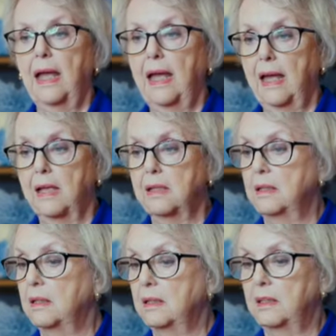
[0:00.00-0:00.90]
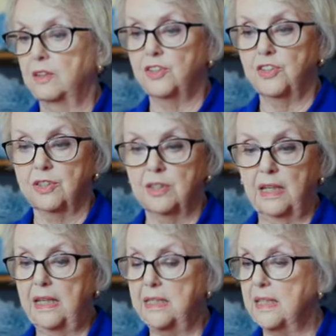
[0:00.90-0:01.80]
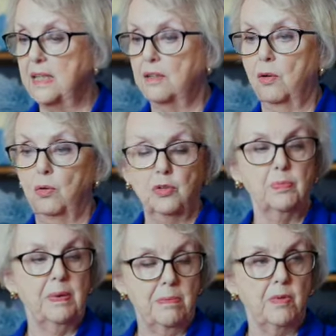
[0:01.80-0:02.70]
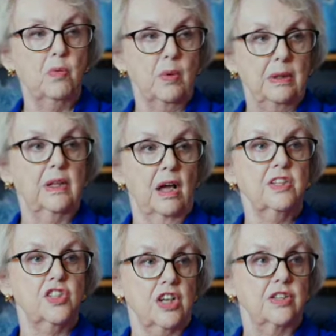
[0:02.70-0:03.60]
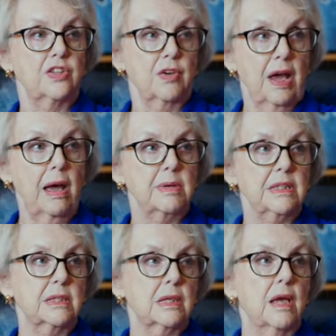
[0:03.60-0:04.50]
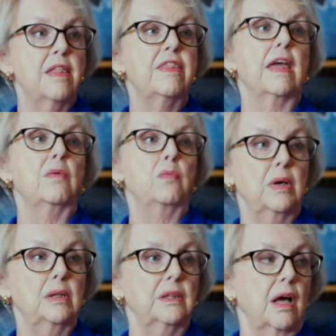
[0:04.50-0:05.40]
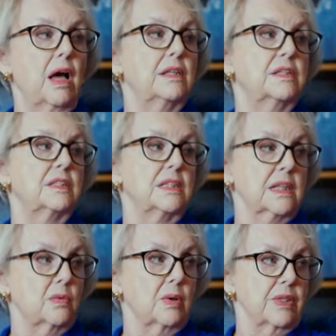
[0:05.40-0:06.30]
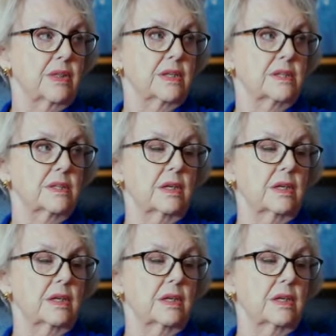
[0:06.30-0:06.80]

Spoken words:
and he said older people will not change their habits. They will not stick with this.